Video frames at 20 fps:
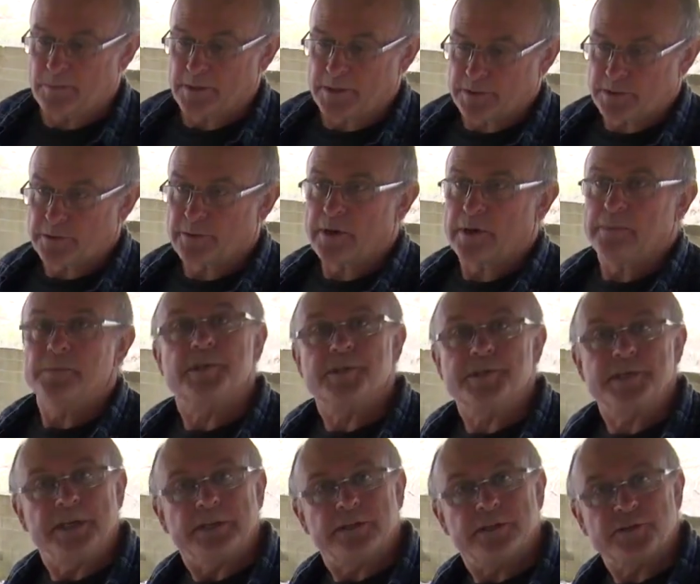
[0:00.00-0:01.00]
a bit of time to
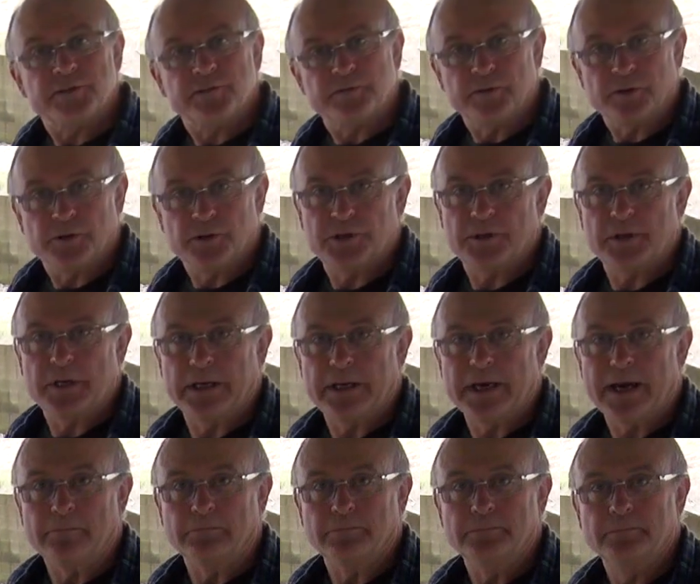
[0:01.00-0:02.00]
set this first sheet
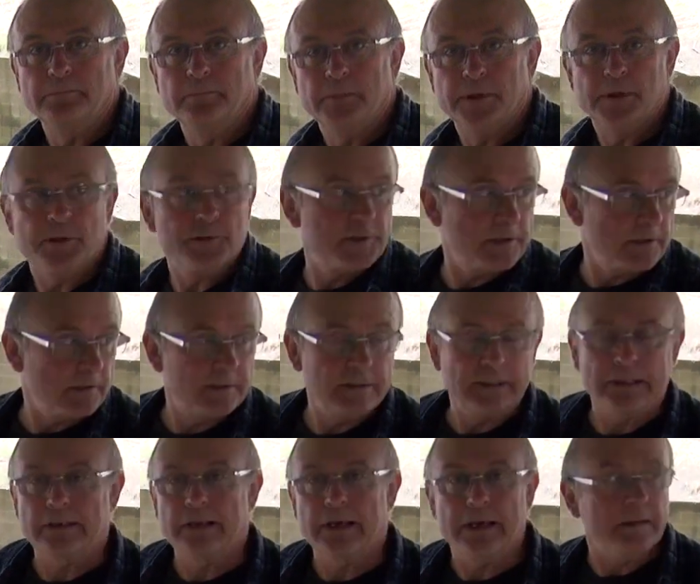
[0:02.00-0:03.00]
up because it'll
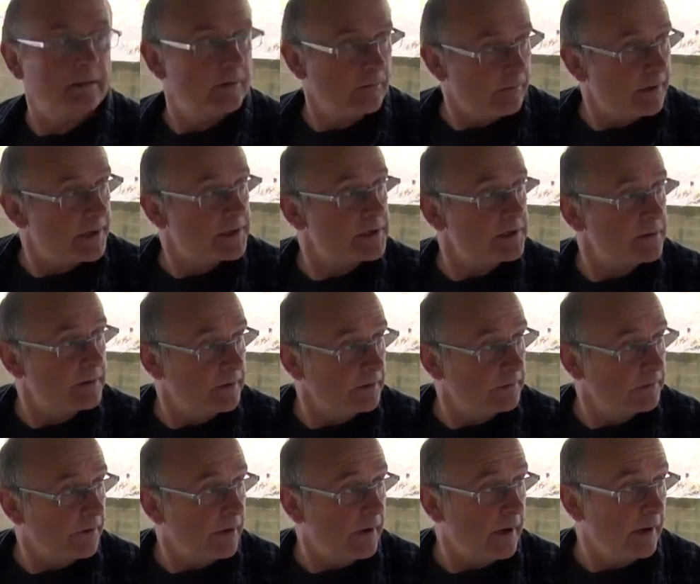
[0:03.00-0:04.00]
dictate the rest of the
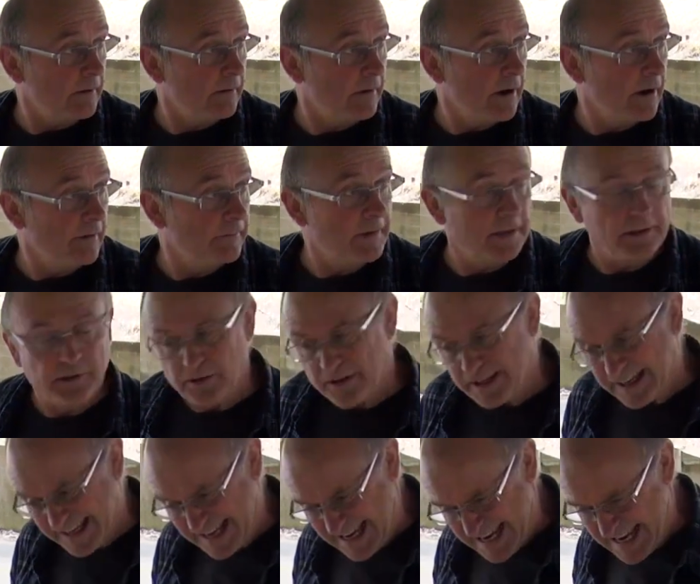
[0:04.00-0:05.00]
entire roof and you
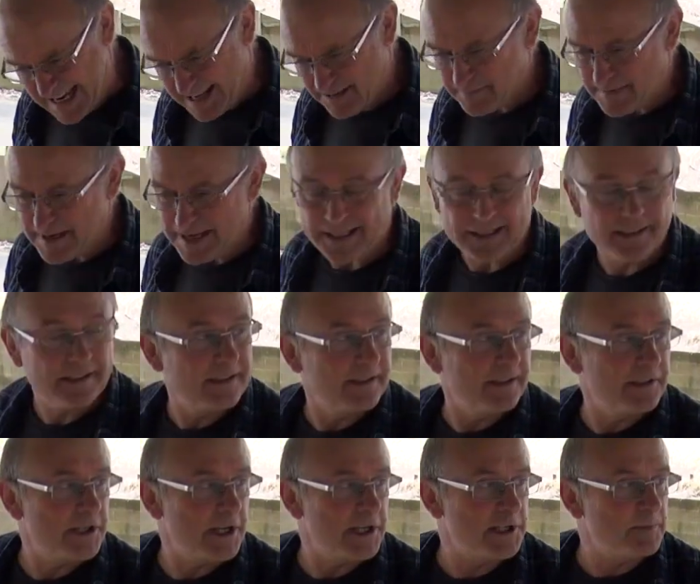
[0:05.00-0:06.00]
can make little
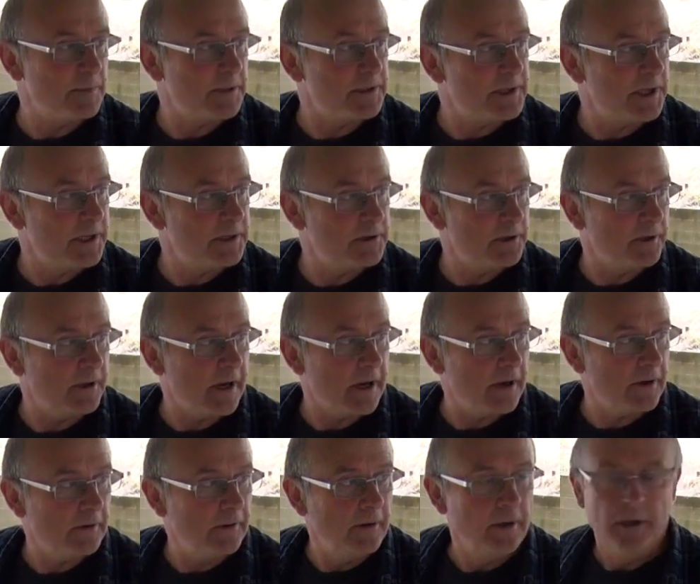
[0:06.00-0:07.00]
adjustments as you
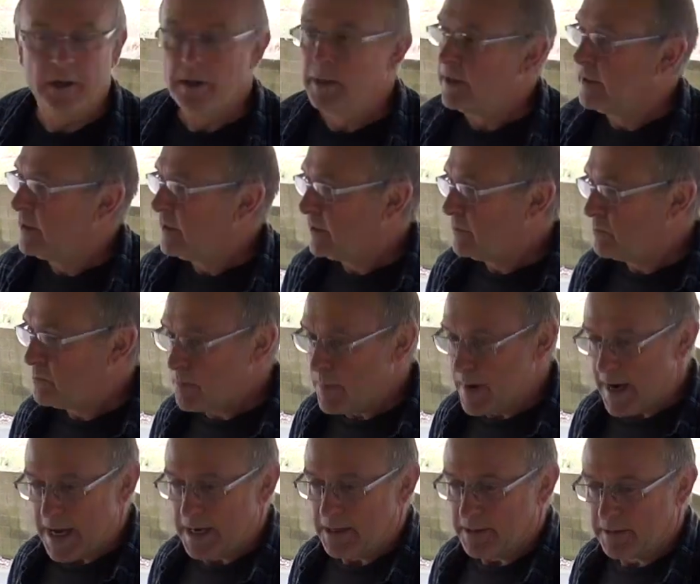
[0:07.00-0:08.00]
go
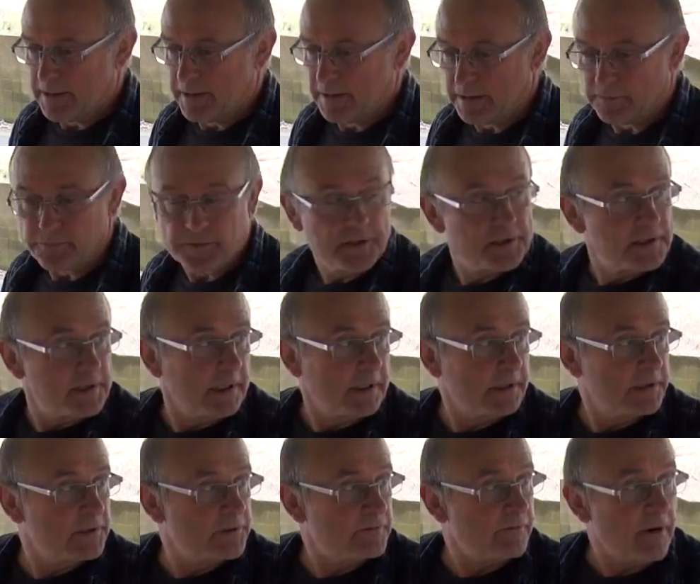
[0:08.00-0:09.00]
but if this
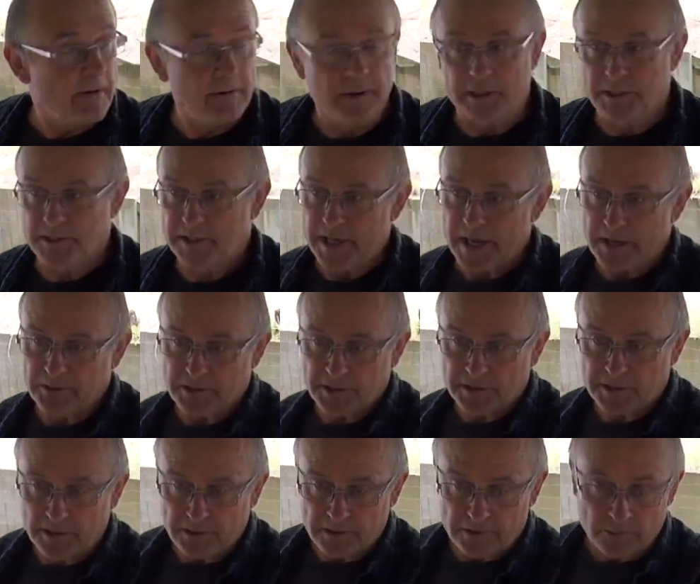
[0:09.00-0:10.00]
thing's throwing us out
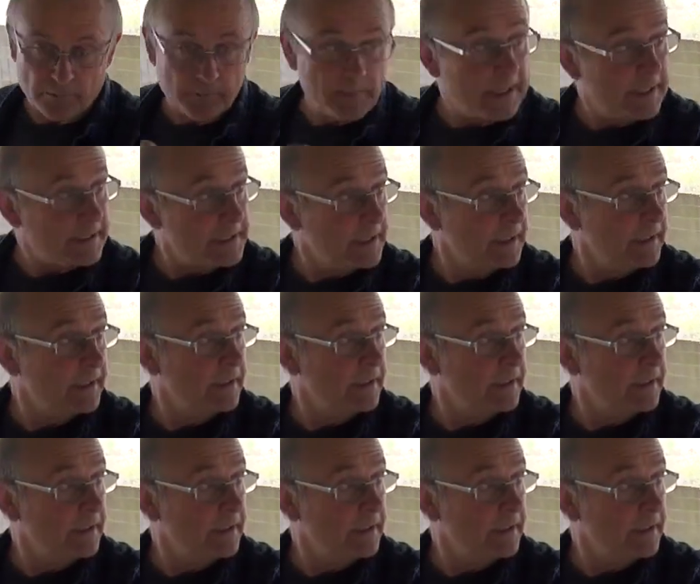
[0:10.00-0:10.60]
just a little bit